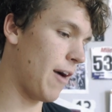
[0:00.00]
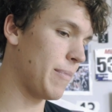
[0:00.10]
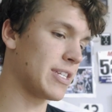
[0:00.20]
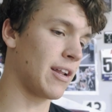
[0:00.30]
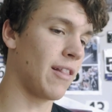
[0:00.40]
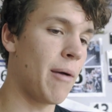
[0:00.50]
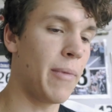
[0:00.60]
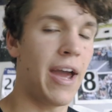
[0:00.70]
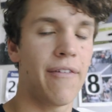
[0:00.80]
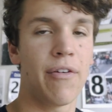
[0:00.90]
He's an
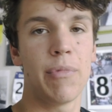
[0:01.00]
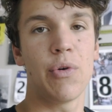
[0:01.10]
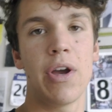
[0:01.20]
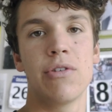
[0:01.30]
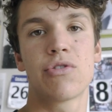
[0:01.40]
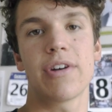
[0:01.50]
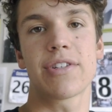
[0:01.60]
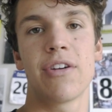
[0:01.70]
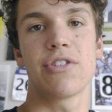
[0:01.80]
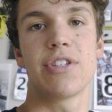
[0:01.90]
alumni from BYU's cross
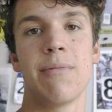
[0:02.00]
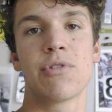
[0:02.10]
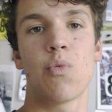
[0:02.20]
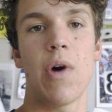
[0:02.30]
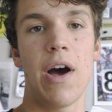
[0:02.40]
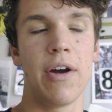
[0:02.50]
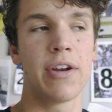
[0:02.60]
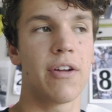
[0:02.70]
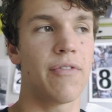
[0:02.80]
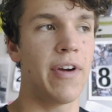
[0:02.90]
country team as well and
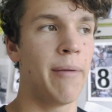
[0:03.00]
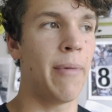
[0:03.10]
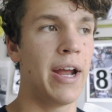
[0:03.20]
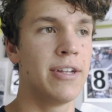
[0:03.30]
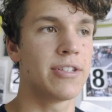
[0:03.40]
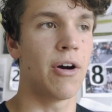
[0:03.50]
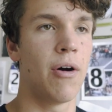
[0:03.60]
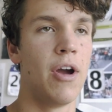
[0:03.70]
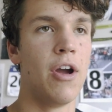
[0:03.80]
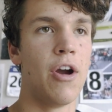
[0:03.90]
a good friend of mine.
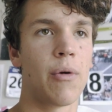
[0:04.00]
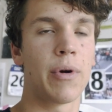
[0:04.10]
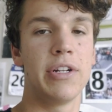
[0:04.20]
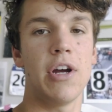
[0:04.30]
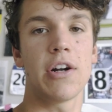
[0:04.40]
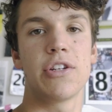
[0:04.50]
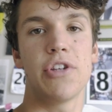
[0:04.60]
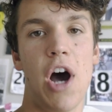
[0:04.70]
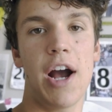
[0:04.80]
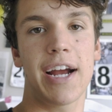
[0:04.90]
So we're gonna talk to
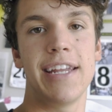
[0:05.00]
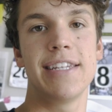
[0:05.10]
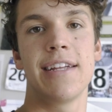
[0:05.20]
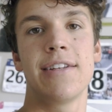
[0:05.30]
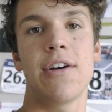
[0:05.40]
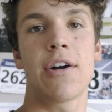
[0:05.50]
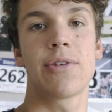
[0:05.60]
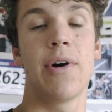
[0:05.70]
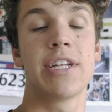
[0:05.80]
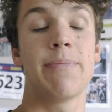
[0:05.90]
Doc and he's gonna talk
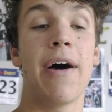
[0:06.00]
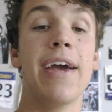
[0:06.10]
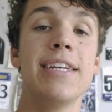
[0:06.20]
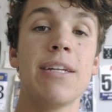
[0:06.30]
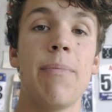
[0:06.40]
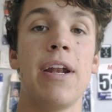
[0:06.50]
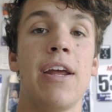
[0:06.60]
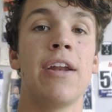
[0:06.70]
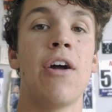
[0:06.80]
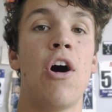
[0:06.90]
to us about his
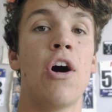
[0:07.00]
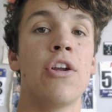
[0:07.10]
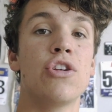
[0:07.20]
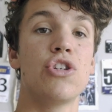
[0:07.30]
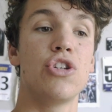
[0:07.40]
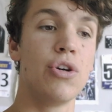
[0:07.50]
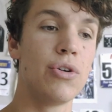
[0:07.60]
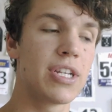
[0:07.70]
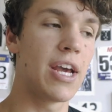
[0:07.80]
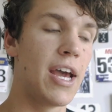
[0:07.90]
opinion on
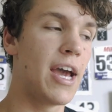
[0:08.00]
shoes.